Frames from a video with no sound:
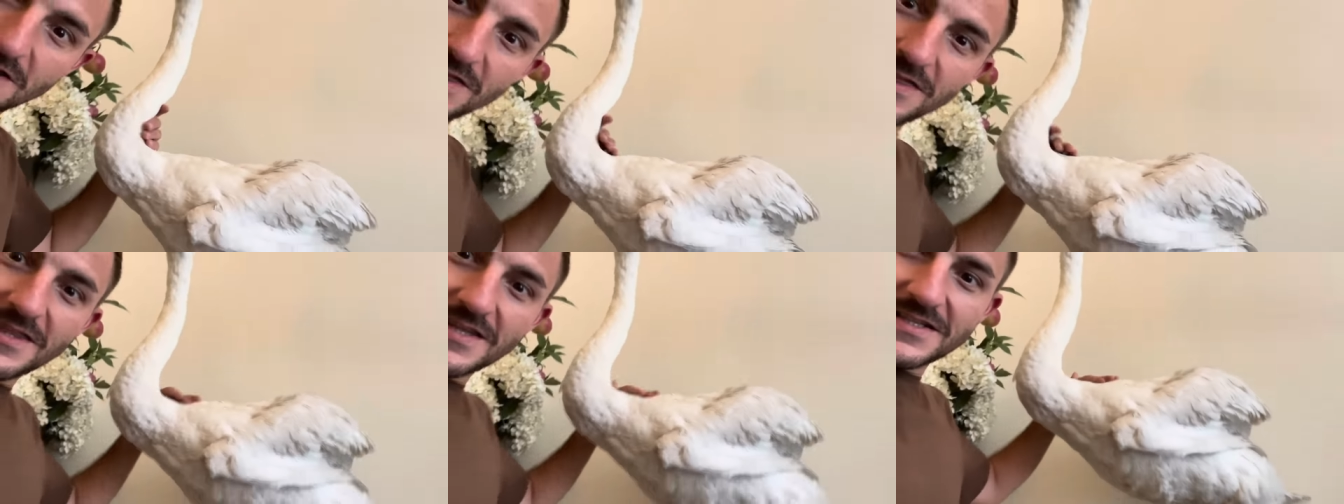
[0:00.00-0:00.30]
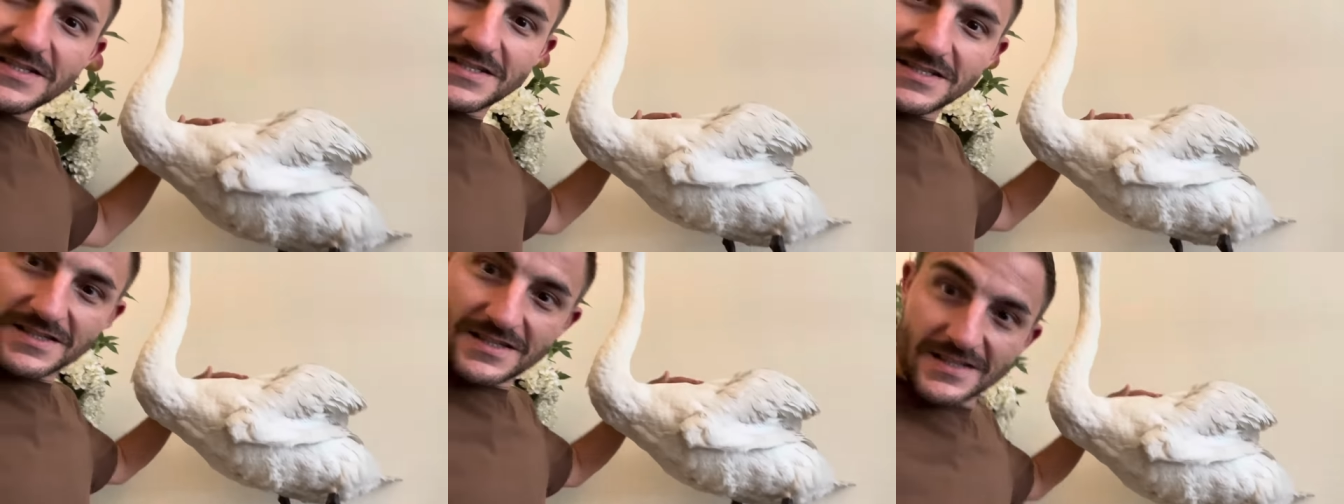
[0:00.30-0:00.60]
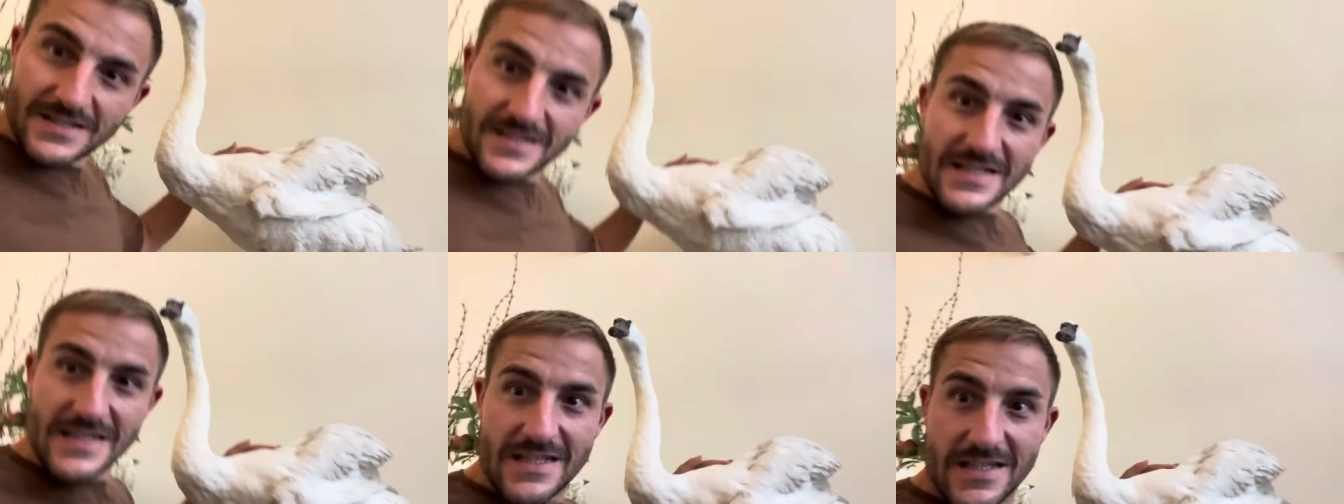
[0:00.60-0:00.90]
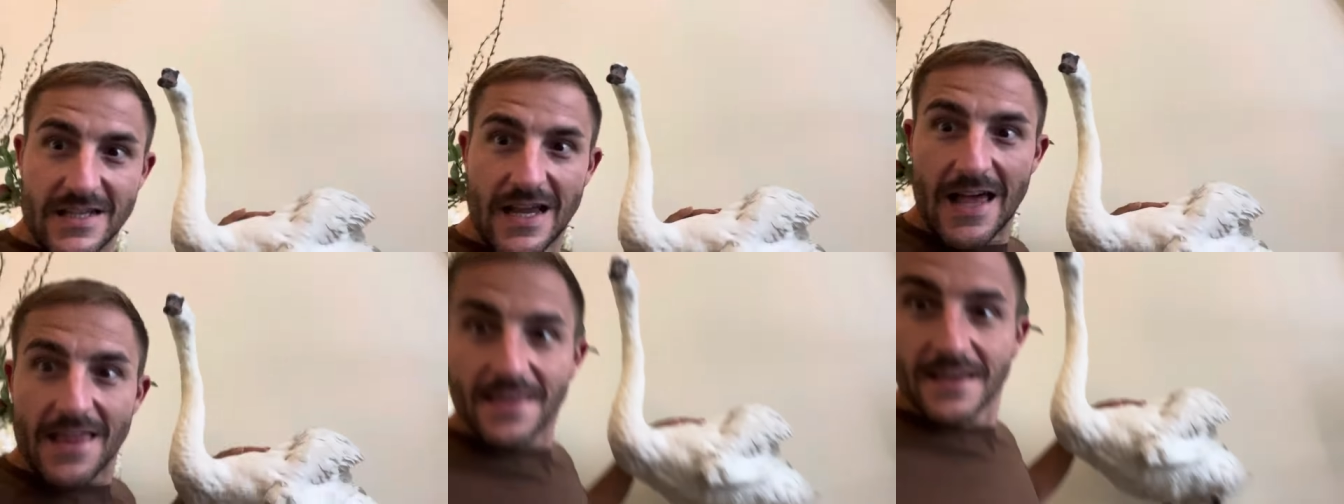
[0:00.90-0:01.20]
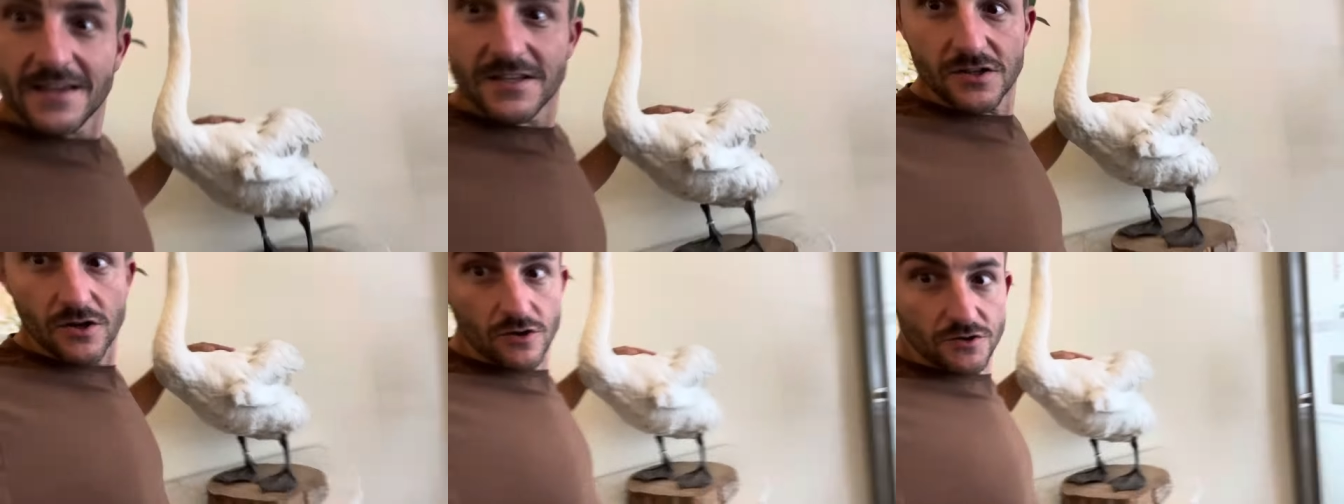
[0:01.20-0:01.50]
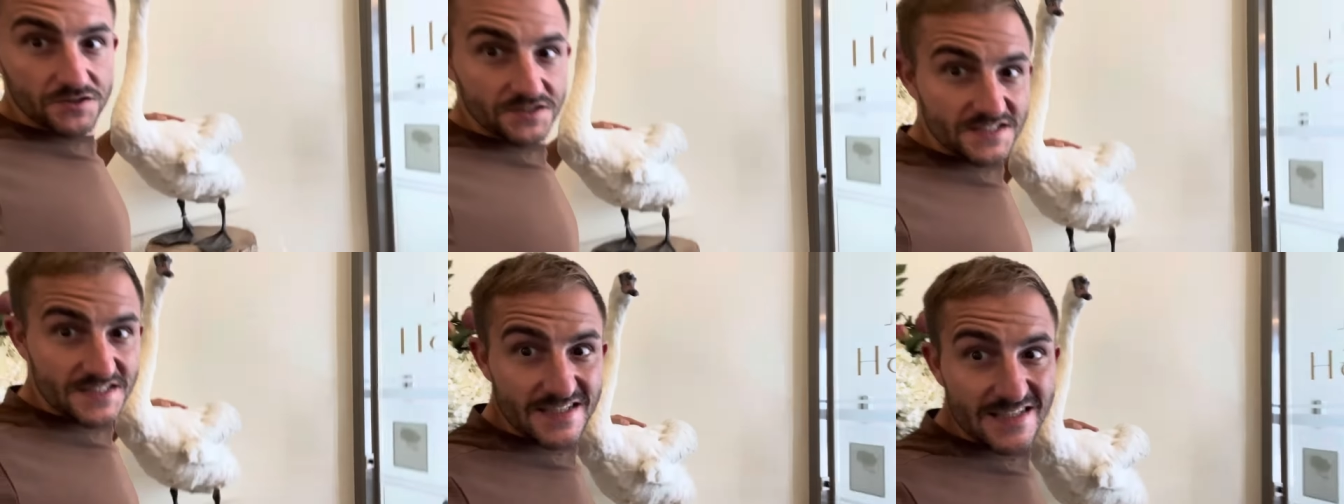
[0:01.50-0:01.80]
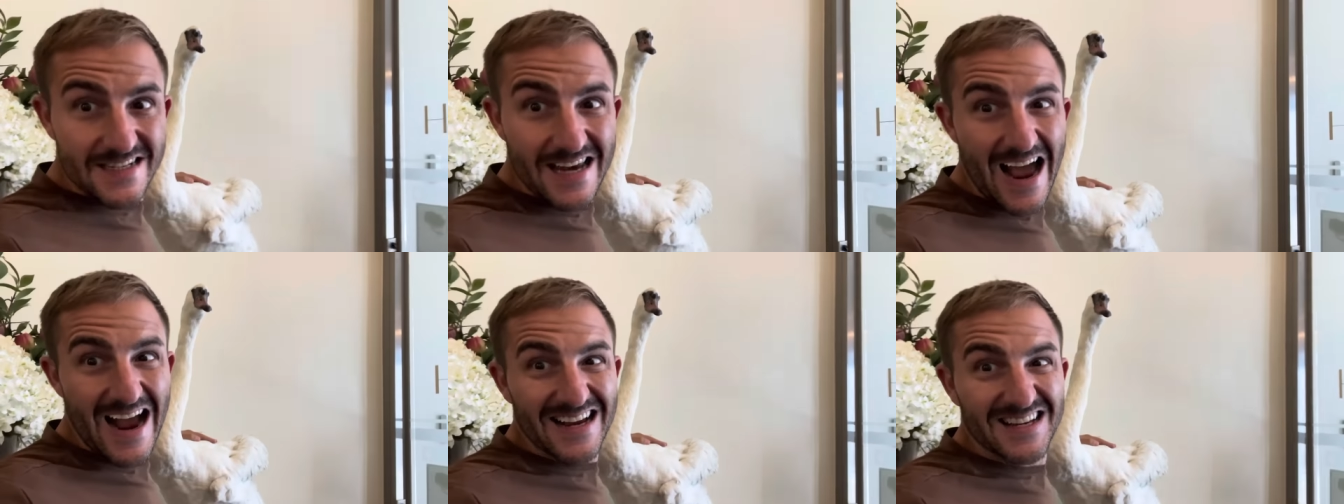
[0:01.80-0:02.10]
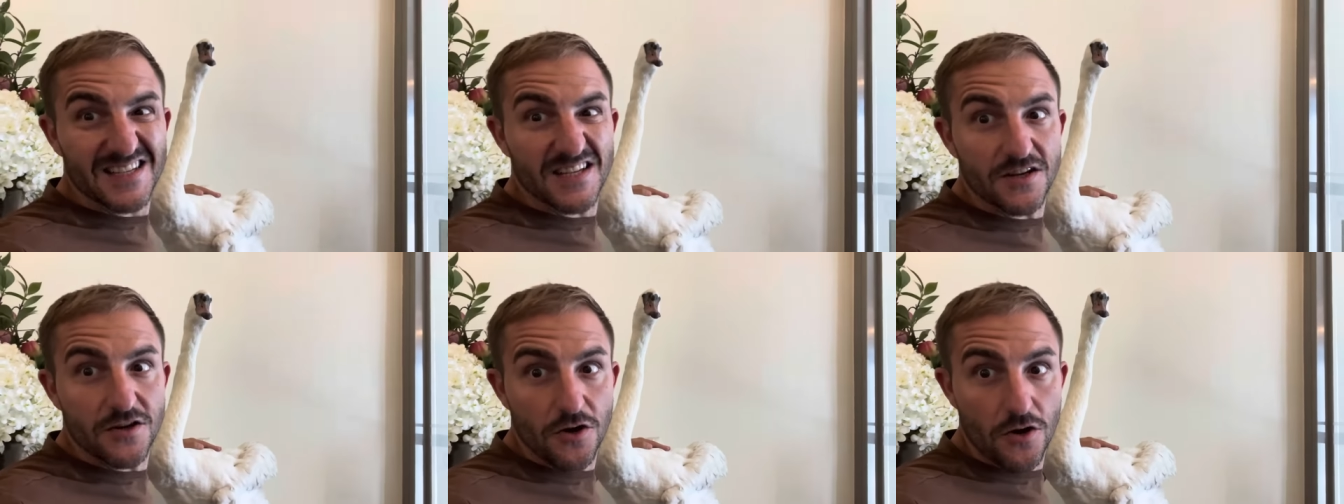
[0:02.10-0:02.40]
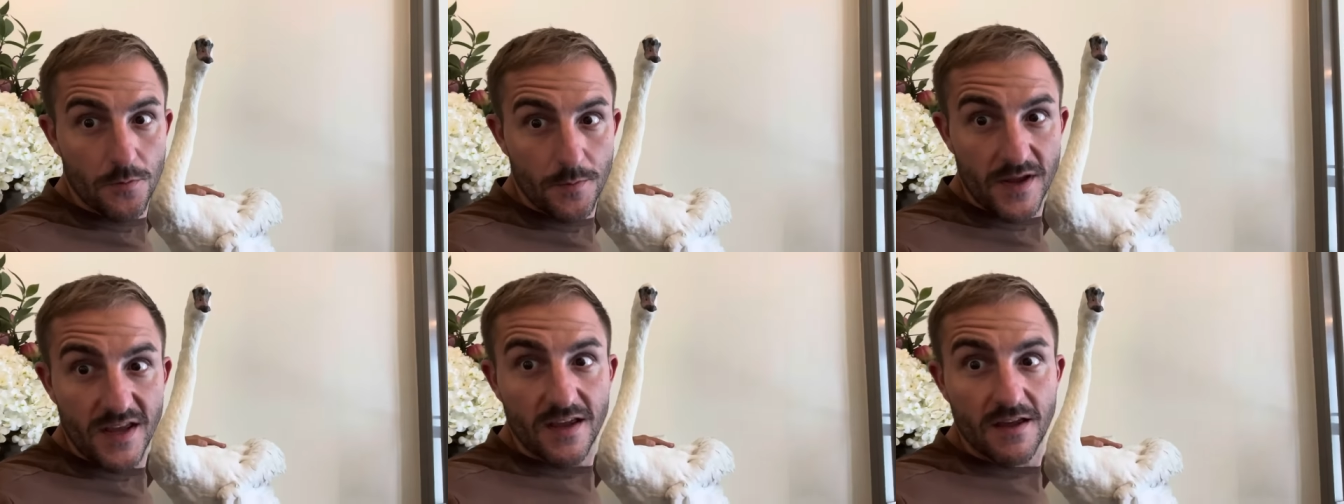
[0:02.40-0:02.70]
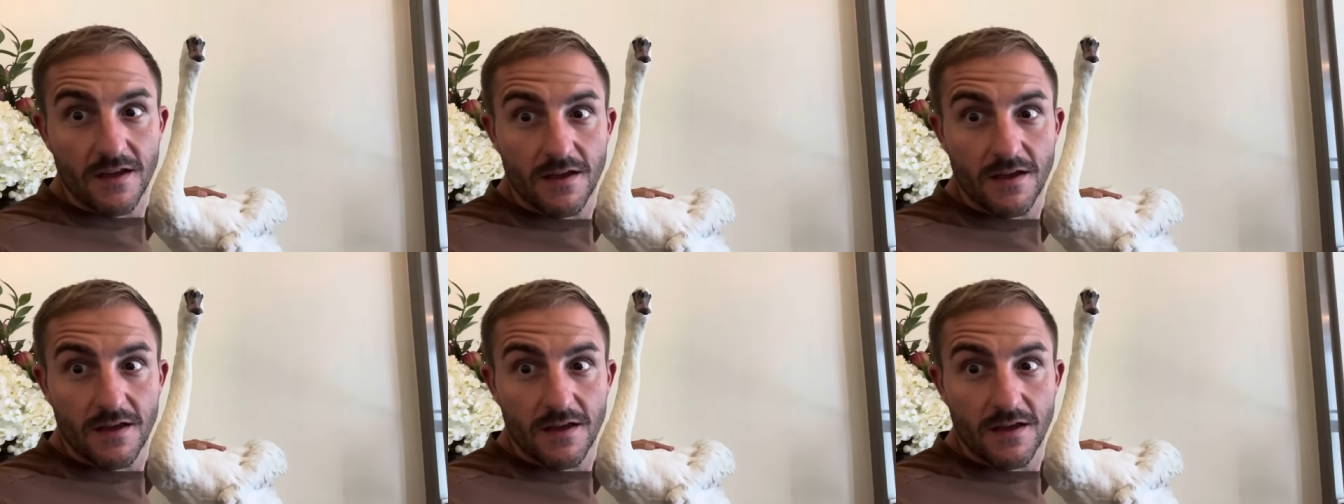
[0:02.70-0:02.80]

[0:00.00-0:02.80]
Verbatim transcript: This, this is, I think it's called taxidermy.